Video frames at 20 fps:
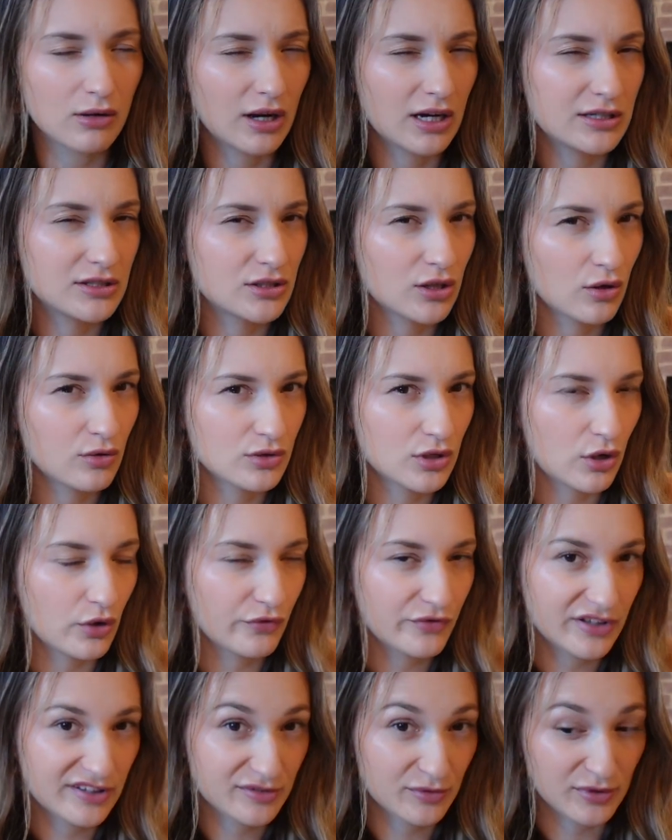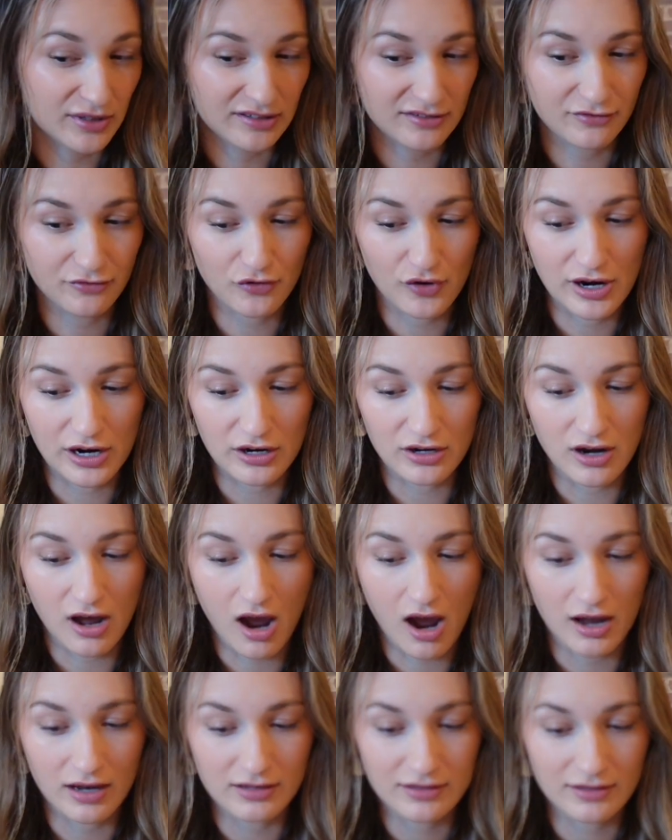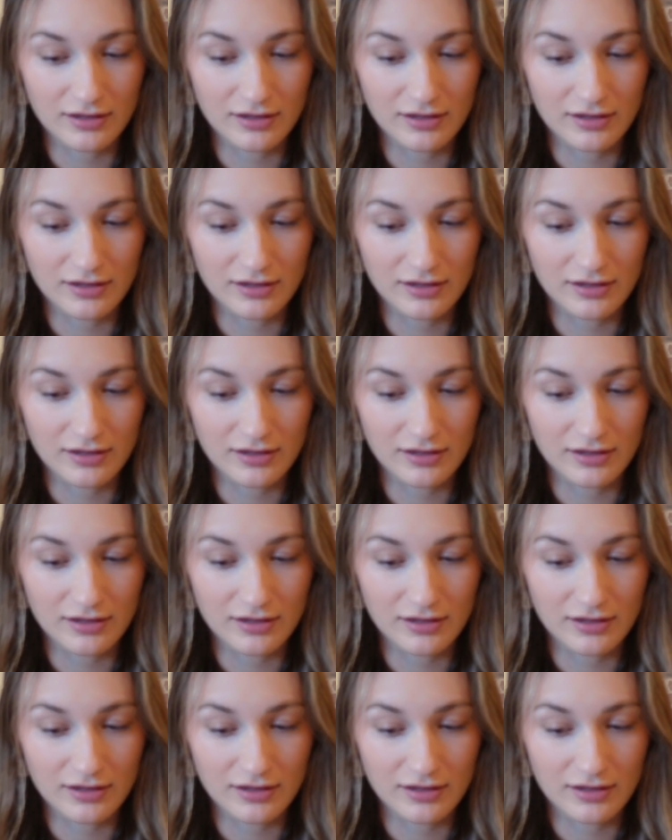I don't know if this one is free or not,